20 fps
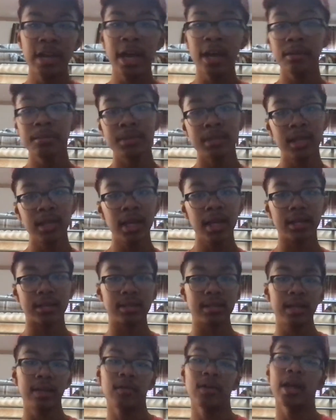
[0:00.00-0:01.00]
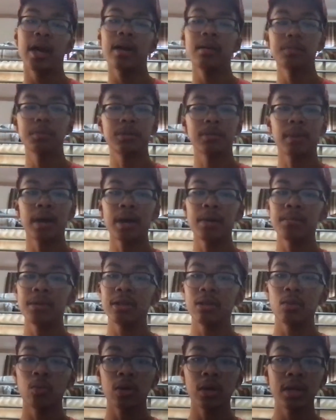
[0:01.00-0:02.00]
Adams next. Steven Adams might be
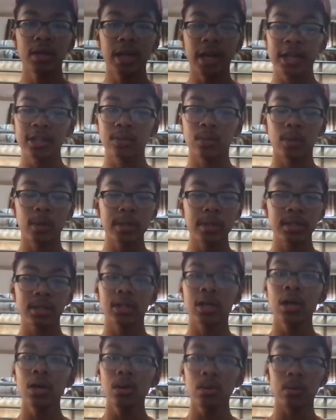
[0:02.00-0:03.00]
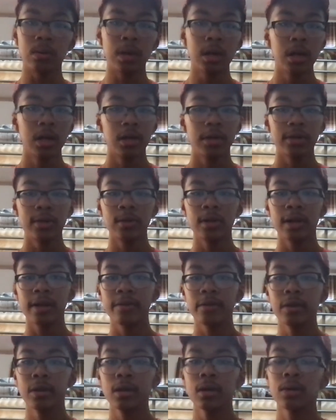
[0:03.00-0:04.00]
the next one to go. You
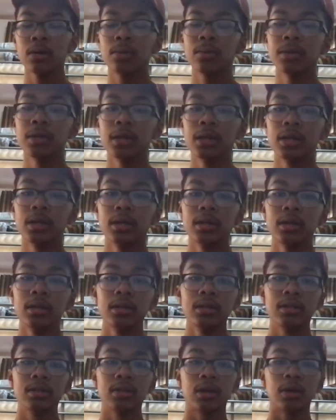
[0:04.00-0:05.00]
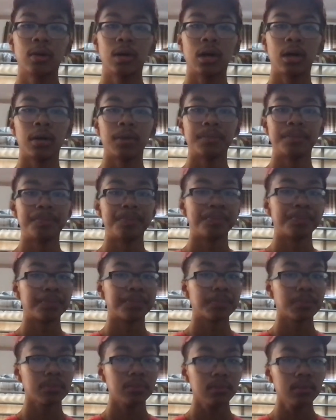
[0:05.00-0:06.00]
never know. So,
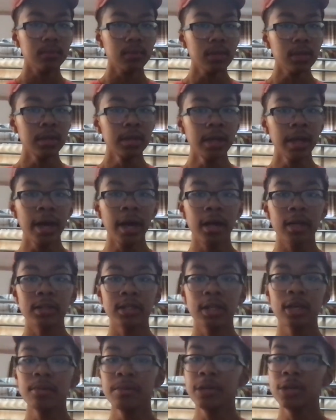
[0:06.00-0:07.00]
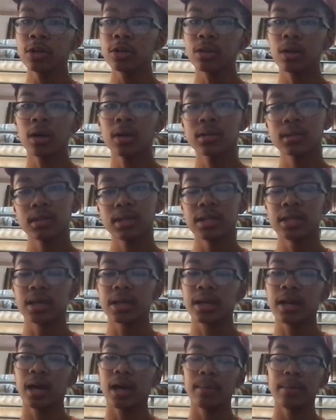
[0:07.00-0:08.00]
yeah, tell me your thoughts in the
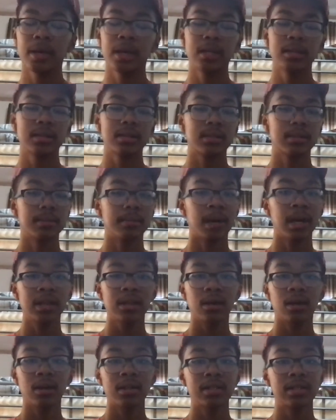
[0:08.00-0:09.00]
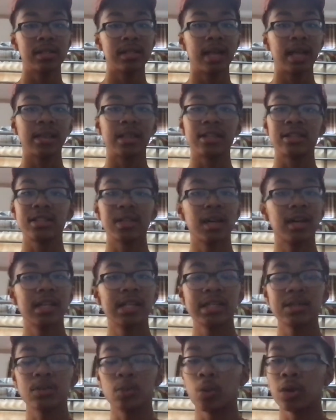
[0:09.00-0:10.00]
comments. My thoughts is that the
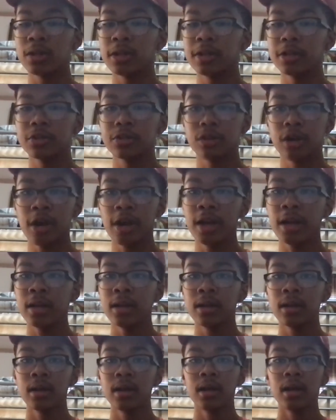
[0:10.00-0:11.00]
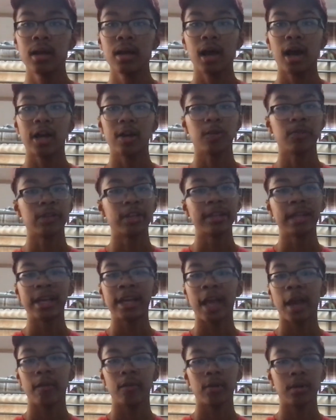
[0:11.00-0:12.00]
Suns won this trade. I don't think they
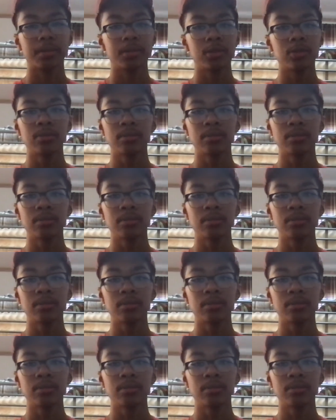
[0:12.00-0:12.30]
gave up too